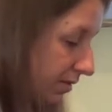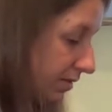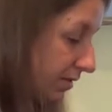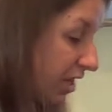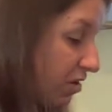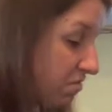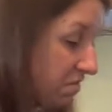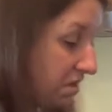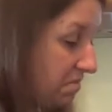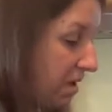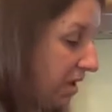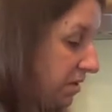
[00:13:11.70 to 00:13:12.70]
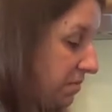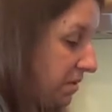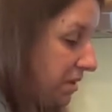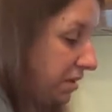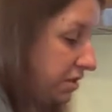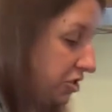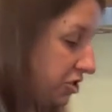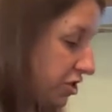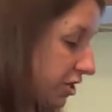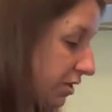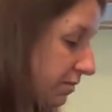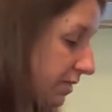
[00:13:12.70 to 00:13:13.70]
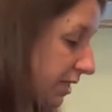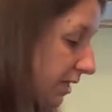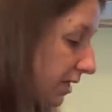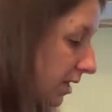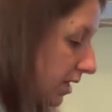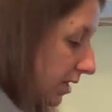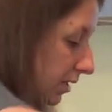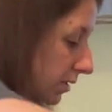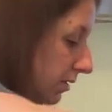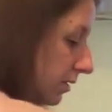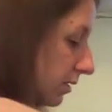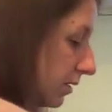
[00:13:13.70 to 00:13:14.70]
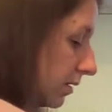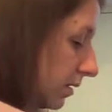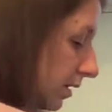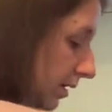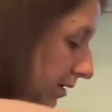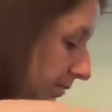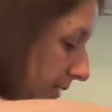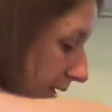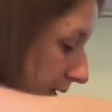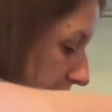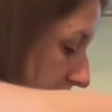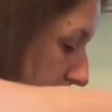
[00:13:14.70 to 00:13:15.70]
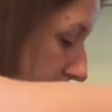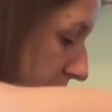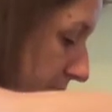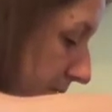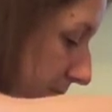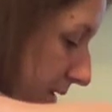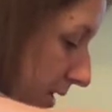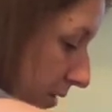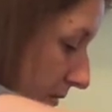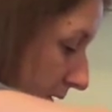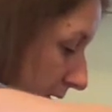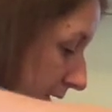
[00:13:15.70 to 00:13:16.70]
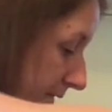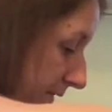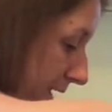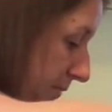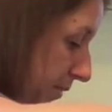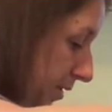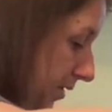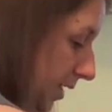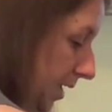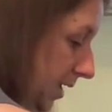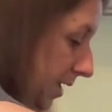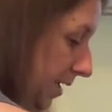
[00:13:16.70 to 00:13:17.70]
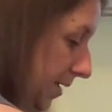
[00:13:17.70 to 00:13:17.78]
they don't really mind being disturbed either. I can disturb them all I want. If I put like